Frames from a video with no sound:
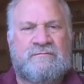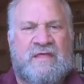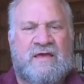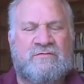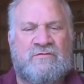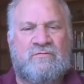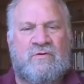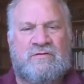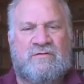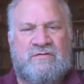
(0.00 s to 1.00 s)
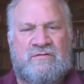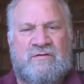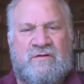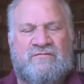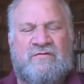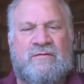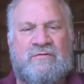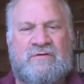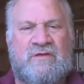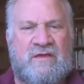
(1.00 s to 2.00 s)
Nowness awareness is the
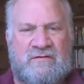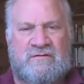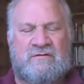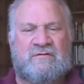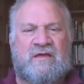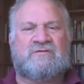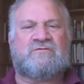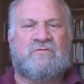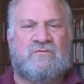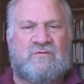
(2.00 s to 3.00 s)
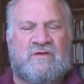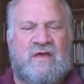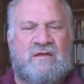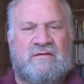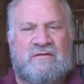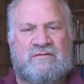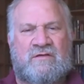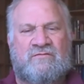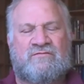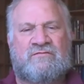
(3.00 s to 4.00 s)
unfabricated, natural, organic,
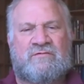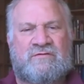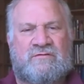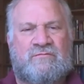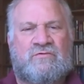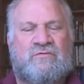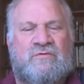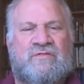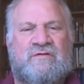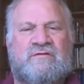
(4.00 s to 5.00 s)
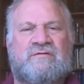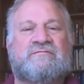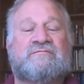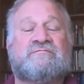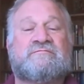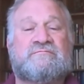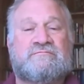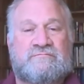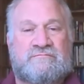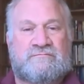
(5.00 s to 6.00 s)
self-arisen Buddha within.
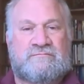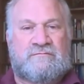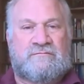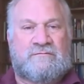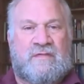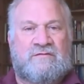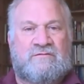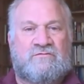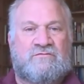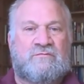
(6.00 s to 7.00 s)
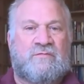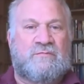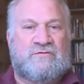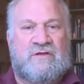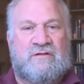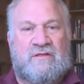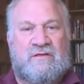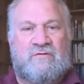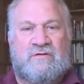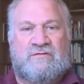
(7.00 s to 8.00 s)
As the Rinpoche, the late
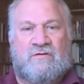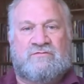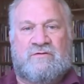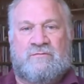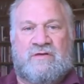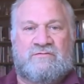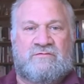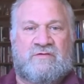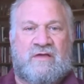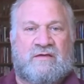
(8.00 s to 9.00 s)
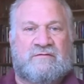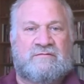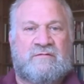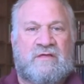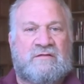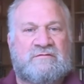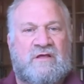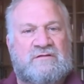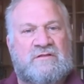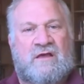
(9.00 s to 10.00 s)
great Dzogchen master sang,
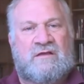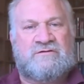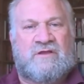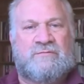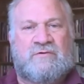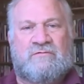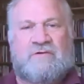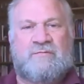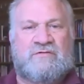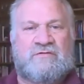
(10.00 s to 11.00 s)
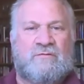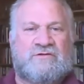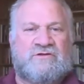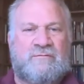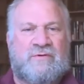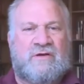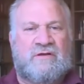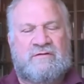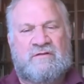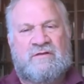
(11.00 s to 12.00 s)
Tata Shepa Ripa Soma Jempa,
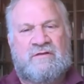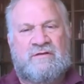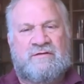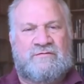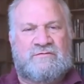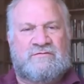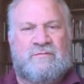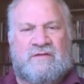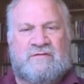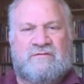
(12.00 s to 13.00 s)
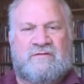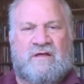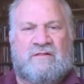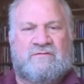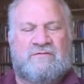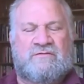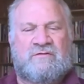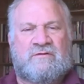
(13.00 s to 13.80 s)
a few Tibetan scholars.